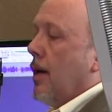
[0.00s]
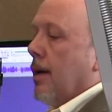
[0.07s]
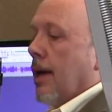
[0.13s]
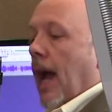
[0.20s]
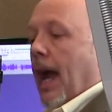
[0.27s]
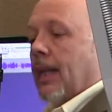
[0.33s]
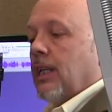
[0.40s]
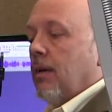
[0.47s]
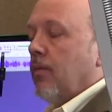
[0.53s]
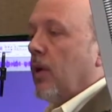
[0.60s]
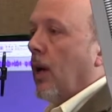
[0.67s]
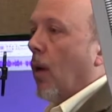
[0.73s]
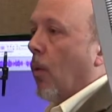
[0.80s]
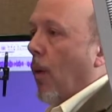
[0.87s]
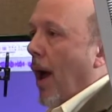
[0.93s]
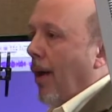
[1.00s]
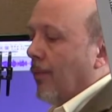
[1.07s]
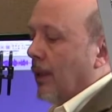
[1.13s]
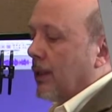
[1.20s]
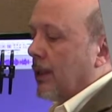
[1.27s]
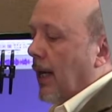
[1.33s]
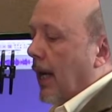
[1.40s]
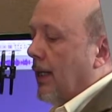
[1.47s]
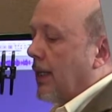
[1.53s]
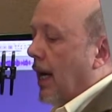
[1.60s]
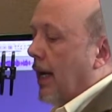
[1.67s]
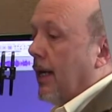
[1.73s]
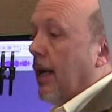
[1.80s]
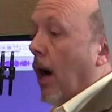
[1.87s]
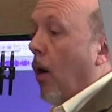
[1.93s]
activity around the state.
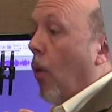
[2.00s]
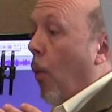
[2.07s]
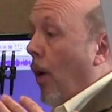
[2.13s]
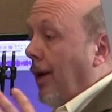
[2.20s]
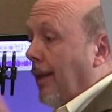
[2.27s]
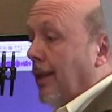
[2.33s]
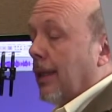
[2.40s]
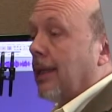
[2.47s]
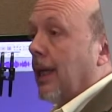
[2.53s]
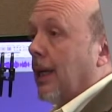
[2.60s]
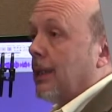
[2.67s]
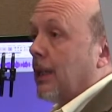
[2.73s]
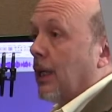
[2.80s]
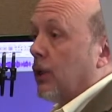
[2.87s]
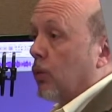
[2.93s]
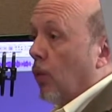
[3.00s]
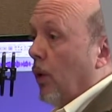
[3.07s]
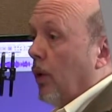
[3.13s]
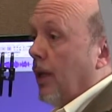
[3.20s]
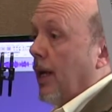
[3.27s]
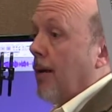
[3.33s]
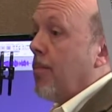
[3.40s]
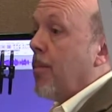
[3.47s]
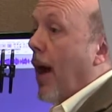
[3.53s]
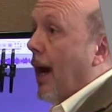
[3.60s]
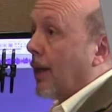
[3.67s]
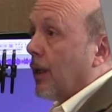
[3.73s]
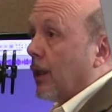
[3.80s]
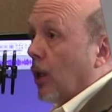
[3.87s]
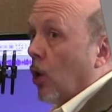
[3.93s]
And one of the things that has really
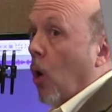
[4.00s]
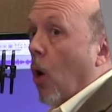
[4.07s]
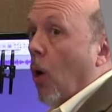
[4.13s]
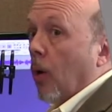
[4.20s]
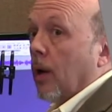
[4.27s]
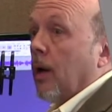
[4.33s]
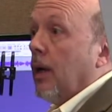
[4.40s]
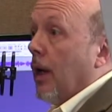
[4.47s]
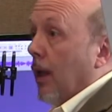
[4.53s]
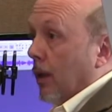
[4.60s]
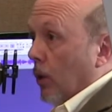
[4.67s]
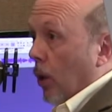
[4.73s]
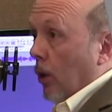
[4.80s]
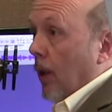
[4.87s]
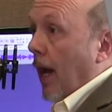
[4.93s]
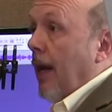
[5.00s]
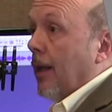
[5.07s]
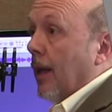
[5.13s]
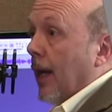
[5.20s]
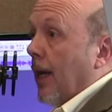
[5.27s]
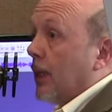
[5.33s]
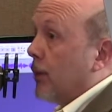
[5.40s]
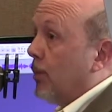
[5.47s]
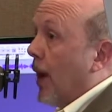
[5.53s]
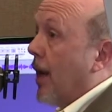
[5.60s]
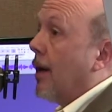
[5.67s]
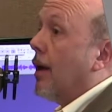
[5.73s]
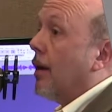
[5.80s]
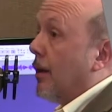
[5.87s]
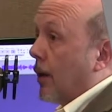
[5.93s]
impacted the Guard lately has
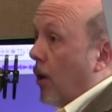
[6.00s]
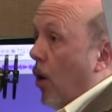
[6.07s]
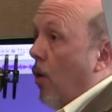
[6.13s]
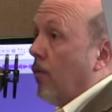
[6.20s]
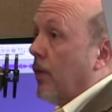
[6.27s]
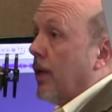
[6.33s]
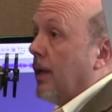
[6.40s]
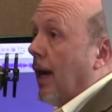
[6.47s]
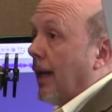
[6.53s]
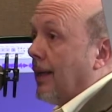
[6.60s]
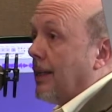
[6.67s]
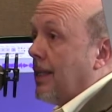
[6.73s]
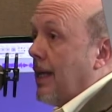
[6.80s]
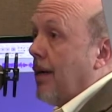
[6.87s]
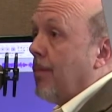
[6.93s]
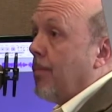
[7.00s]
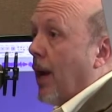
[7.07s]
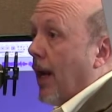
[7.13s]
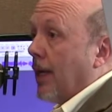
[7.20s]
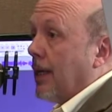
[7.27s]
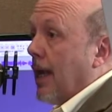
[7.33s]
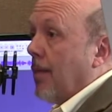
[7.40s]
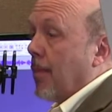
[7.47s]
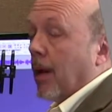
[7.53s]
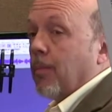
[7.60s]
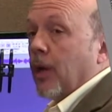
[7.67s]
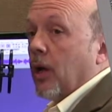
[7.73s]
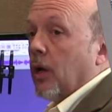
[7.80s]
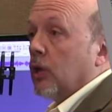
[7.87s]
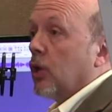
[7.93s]
been the COVID-19 pandemic,
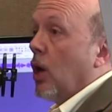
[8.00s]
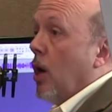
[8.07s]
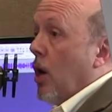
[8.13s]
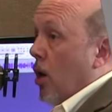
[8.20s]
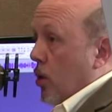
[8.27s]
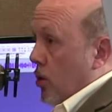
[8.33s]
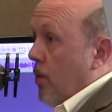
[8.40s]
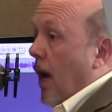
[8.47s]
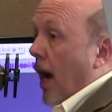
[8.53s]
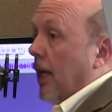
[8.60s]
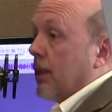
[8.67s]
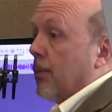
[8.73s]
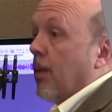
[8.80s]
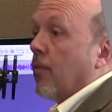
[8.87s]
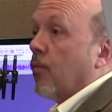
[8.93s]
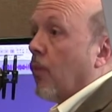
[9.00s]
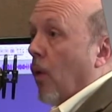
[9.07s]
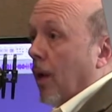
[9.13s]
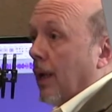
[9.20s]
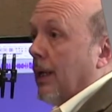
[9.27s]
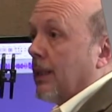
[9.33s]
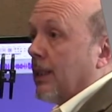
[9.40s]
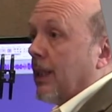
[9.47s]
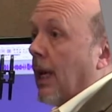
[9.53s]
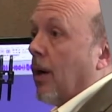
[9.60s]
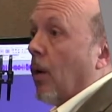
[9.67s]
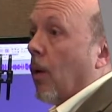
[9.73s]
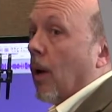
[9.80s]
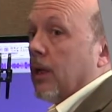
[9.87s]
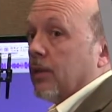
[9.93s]
because you guys have been front and center
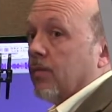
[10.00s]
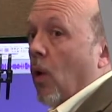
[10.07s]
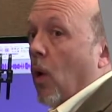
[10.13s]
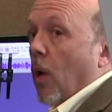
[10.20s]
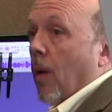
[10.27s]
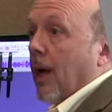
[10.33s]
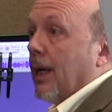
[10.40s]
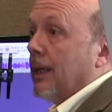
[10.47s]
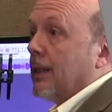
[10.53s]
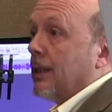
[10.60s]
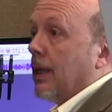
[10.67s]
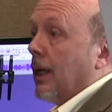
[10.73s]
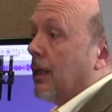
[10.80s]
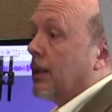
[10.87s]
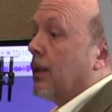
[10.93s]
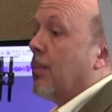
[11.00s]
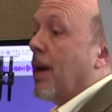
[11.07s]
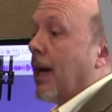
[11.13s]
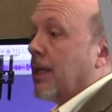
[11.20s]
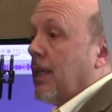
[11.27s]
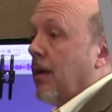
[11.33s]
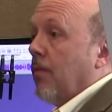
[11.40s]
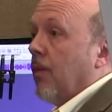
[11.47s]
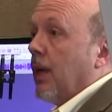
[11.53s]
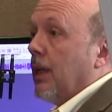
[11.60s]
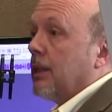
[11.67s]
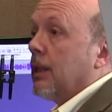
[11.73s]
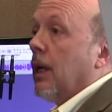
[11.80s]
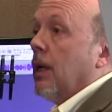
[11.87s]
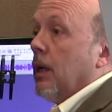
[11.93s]
as far as some
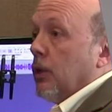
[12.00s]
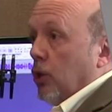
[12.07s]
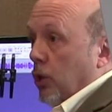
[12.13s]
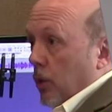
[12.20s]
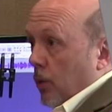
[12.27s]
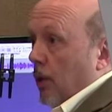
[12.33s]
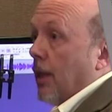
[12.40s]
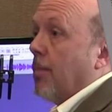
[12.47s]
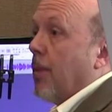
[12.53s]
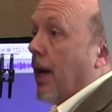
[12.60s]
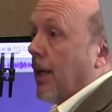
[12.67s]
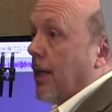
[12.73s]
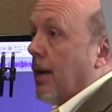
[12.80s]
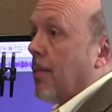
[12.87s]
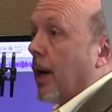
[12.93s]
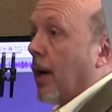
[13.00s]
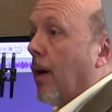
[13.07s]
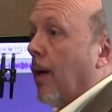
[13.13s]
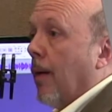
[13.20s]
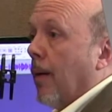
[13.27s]
activities due to the pandemic.